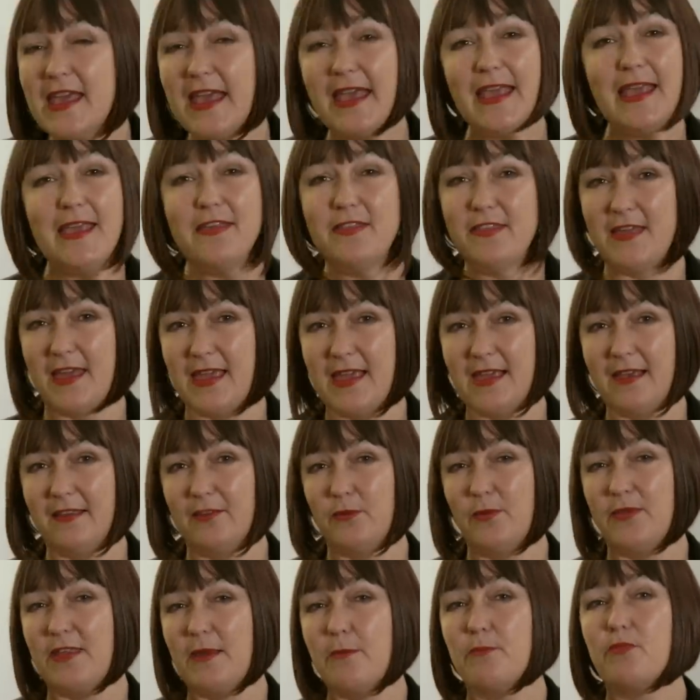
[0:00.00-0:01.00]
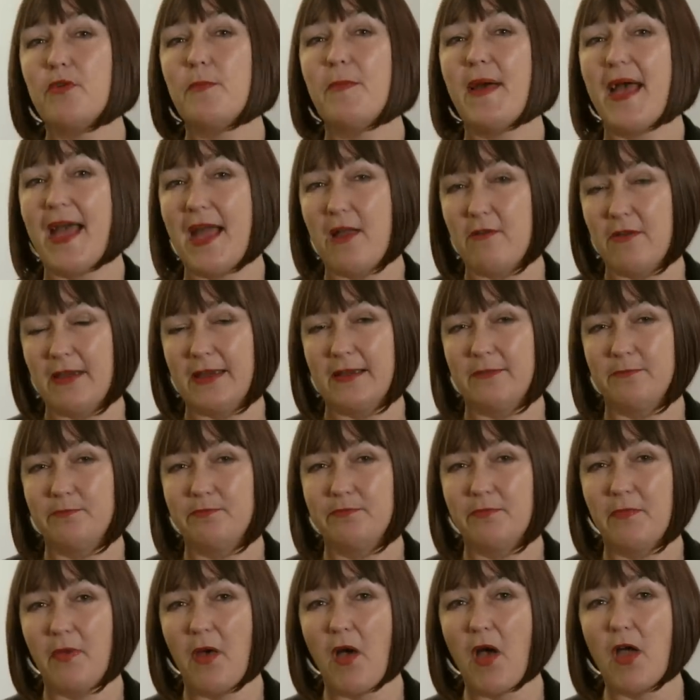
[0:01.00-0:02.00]
key things within preparing.
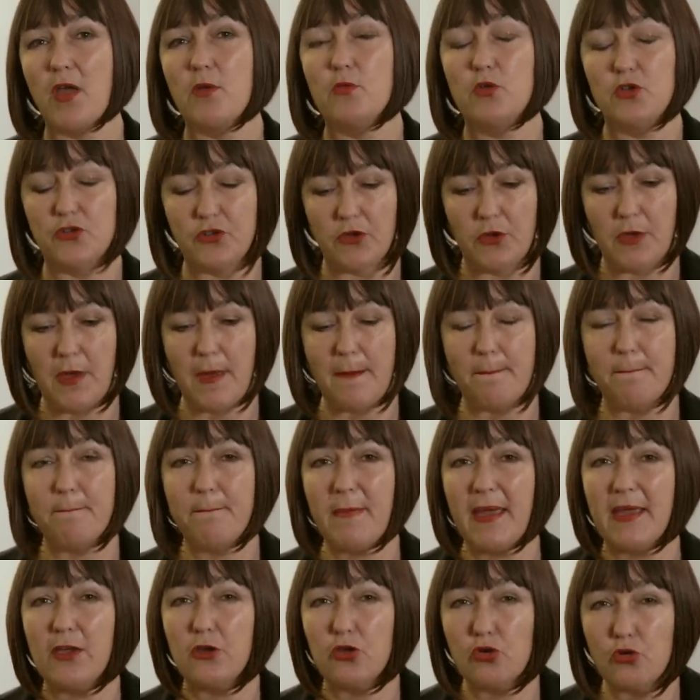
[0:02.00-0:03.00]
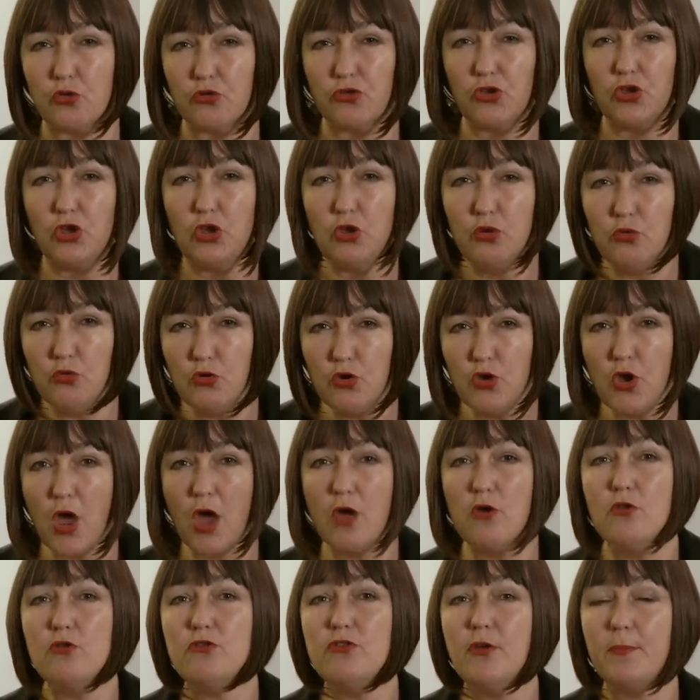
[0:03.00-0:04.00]
I would make sure that you
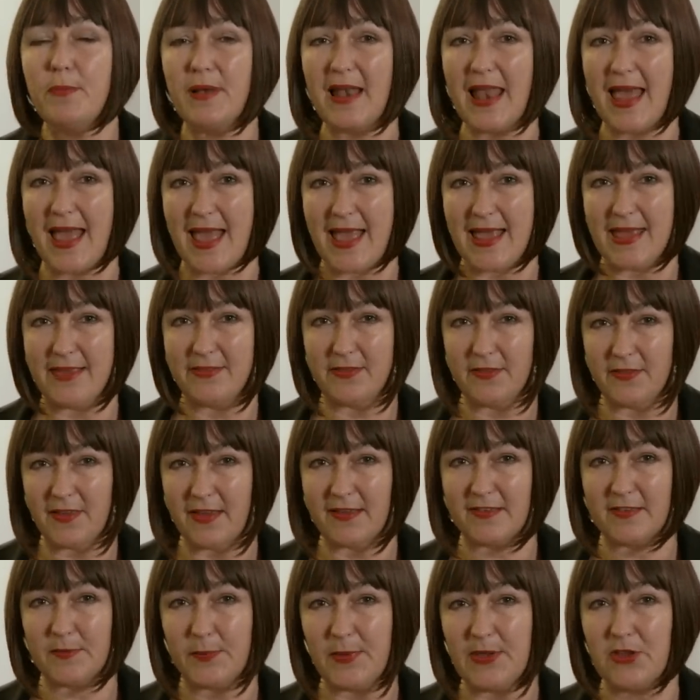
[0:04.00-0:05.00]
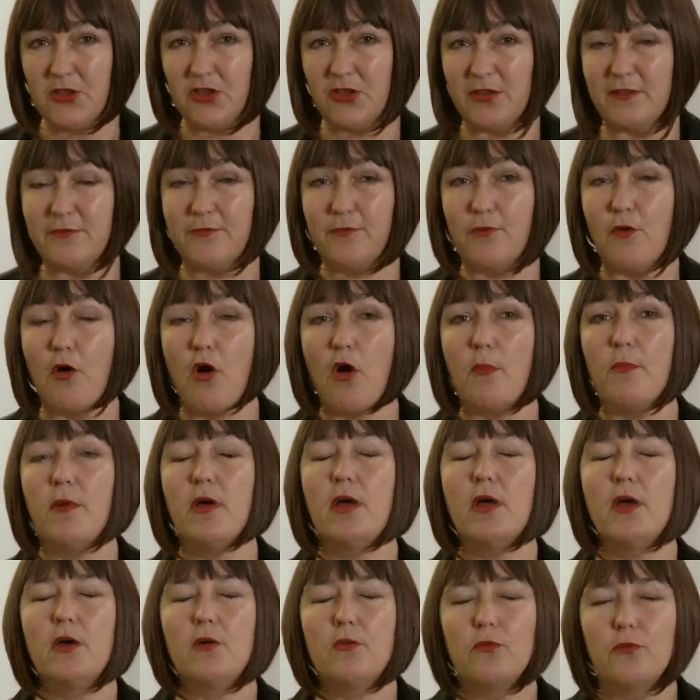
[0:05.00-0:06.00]
know the play that speech is from
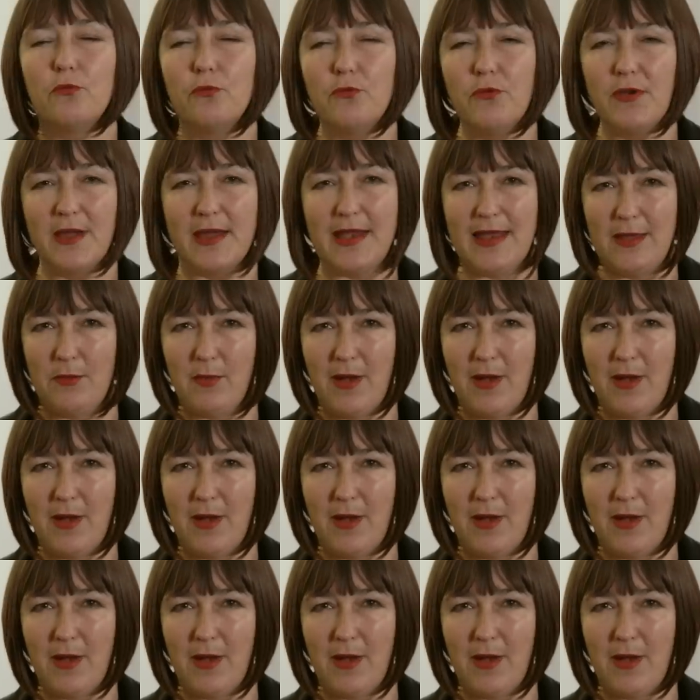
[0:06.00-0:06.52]
really